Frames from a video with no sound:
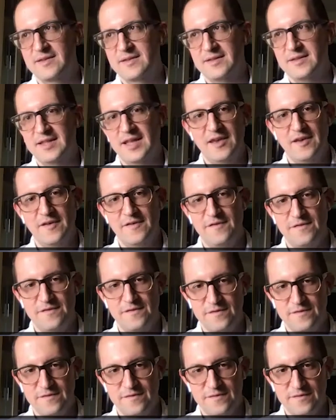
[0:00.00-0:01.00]
Dave
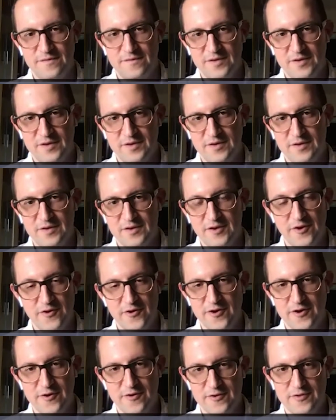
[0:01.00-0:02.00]

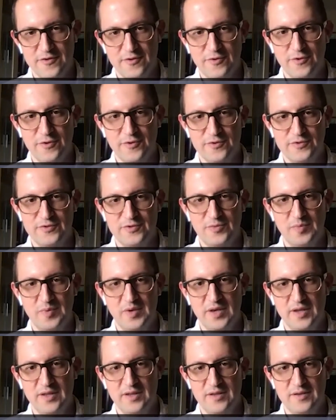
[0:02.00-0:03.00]
Gerhardt, who used to
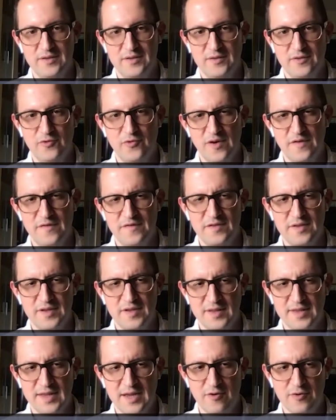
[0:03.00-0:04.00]
be at Drift,
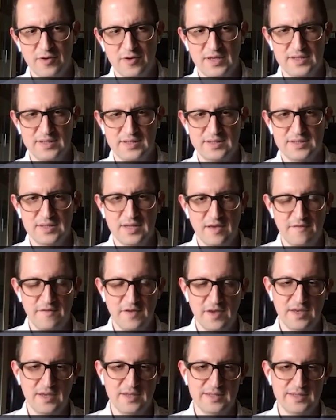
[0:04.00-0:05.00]
and now I
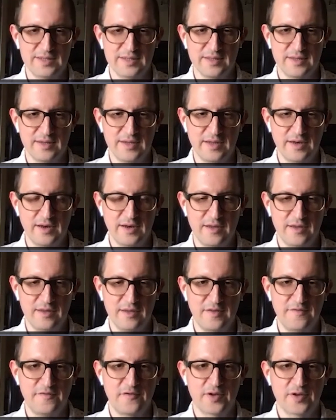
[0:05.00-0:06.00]
think he's at a
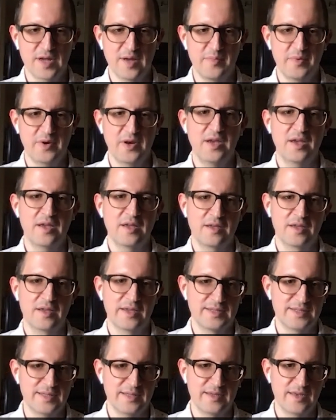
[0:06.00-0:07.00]
different company.
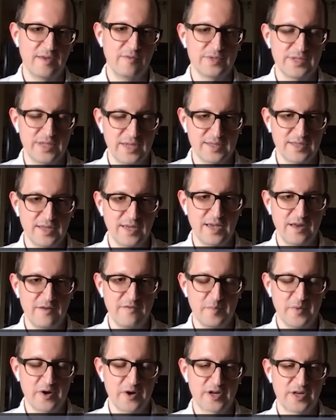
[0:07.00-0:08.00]
He was like the head
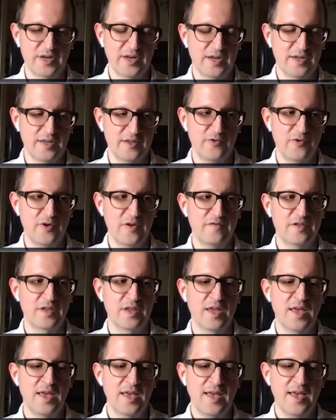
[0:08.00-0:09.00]
of marketing at Drift,
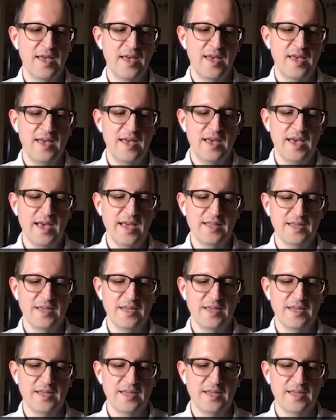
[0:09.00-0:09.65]
and